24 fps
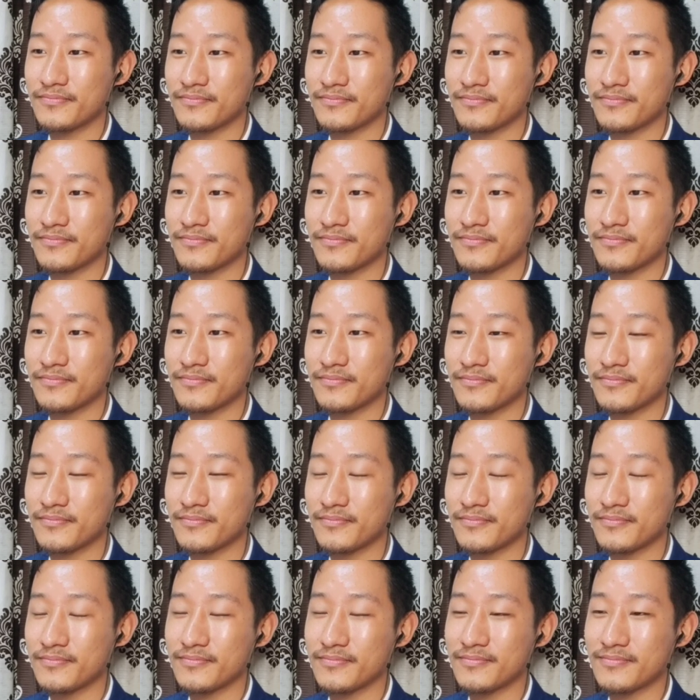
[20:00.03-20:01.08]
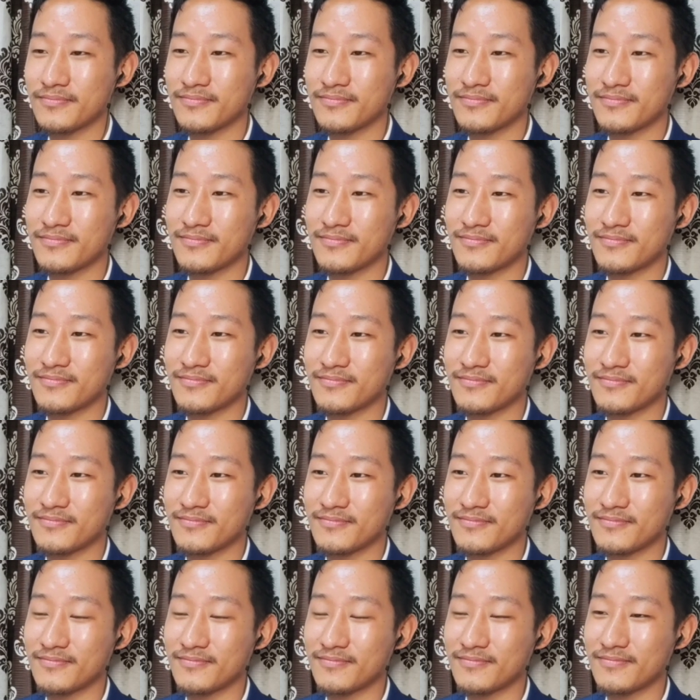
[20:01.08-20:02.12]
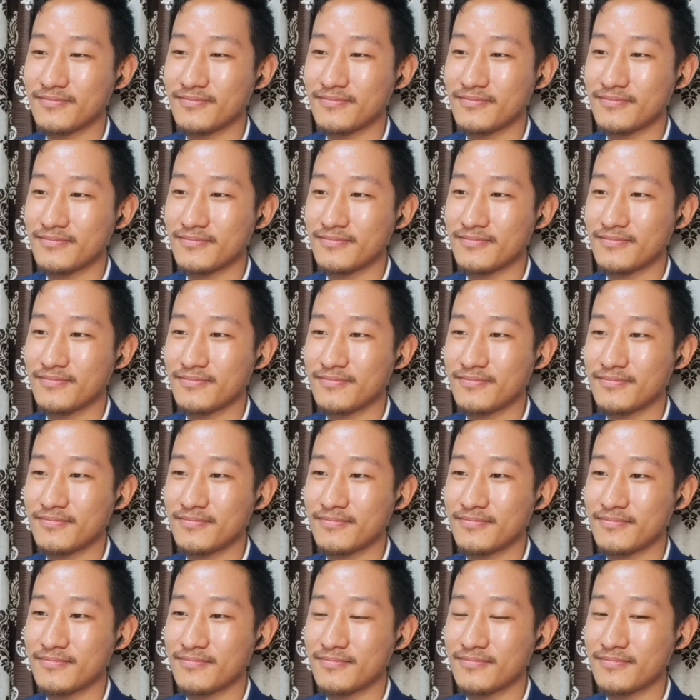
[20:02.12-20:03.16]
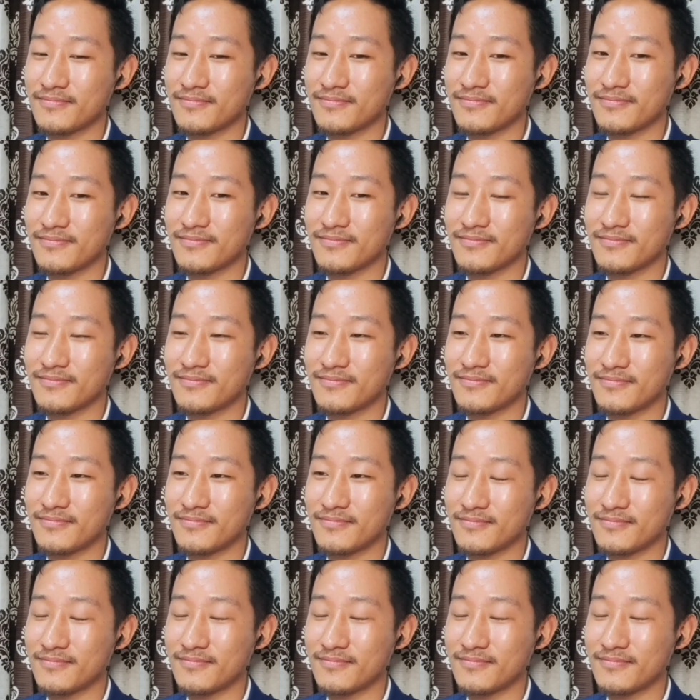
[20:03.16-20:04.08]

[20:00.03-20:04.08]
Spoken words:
No words are spoken by the person on screen.